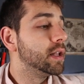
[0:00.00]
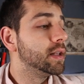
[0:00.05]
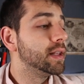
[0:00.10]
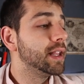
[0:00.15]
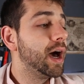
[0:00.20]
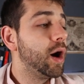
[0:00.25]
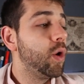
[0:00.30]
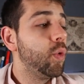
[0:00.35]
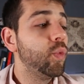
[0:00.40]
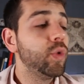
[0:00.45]

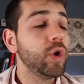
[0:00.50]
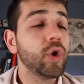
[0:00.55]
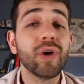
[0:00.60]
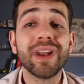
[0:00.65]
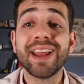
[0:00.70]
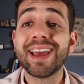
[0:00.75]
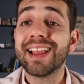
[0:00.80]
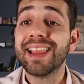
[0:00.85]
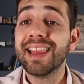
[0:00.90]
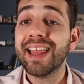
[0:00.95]
Now we're
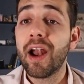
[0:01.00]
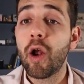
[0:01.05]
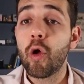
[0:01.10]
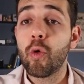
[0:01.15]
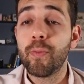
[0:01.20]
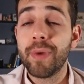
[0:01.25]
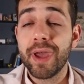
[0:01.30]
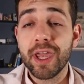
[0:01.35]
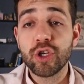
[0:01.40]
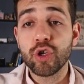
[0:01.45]
gonna clear
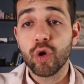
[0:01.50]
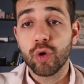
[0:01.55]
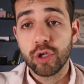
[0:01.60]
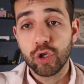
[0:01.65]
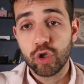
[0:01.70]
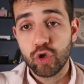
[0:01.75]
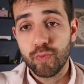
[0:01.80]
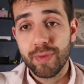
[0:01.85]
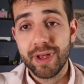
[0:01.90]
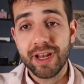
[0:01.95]
our page
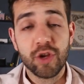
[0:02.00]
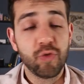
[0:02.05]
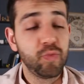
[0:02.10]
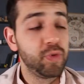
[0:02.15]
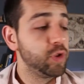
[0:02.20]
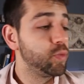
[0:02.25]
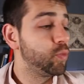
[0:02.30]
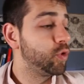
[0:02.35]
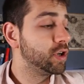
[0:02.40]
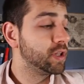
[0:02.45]
only to be a little
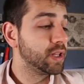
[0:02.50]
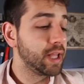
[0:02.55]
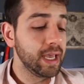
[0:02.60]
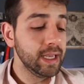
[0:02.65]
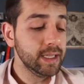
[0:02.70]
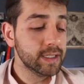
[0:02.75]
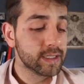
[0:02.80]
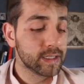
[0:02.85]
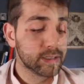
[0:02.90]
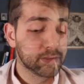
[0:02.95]
bit more
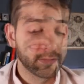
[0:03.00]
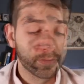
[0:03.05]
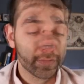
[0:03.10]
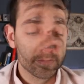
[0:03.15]
tight.